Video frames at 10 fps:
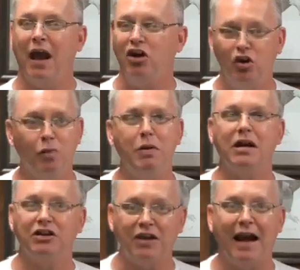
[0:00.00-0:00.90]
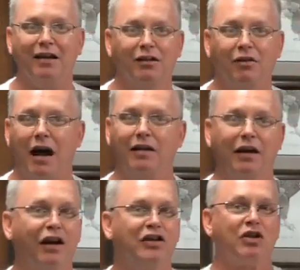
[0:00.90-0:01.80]
And you'd be exactly
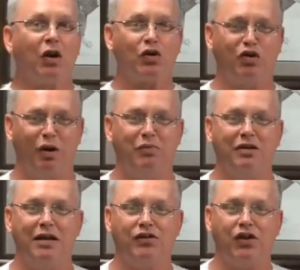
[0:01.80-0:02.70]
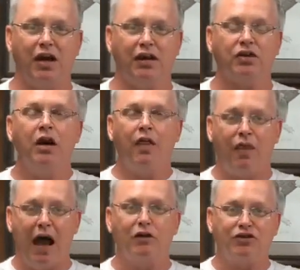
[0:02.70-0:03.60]
right. There is no Scripture that says,
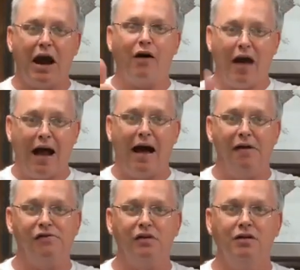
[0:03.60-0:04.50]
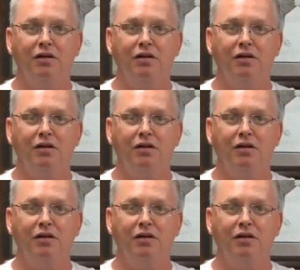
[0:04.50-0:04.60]
Thou shalt have